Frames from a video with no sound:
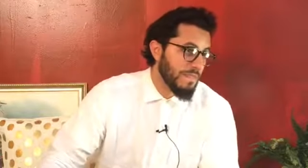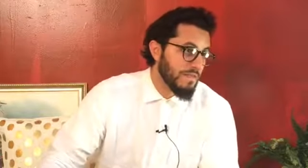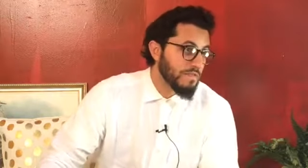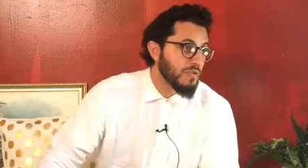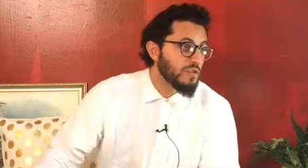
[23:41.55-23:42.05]

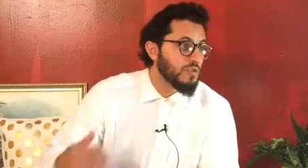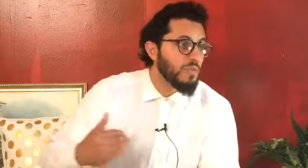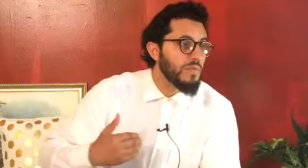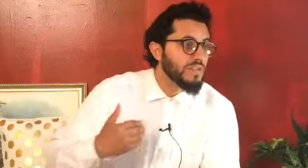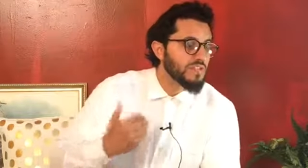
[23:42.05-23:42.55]
So
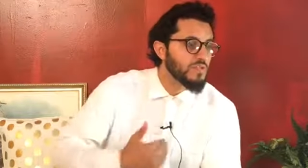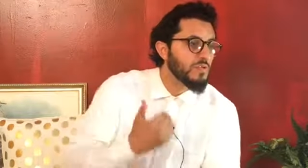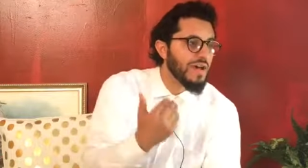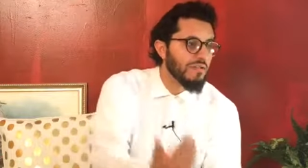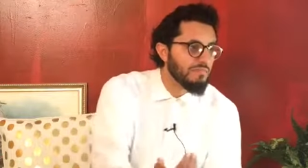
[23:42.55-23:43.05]
human beings do
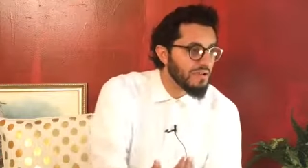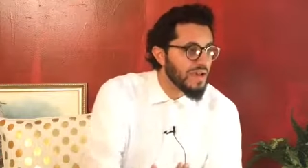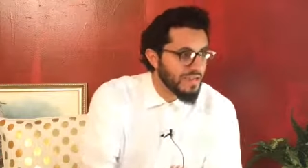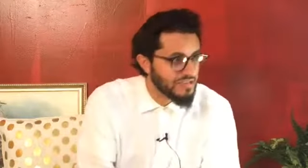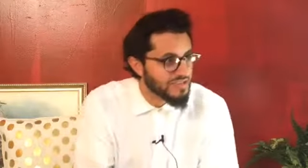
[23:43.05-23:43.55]

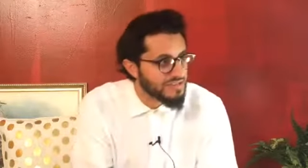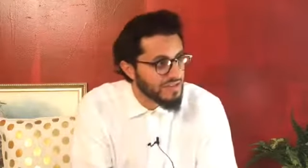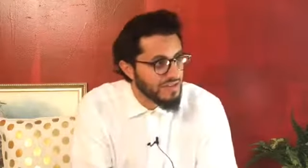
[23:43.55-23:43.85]
actions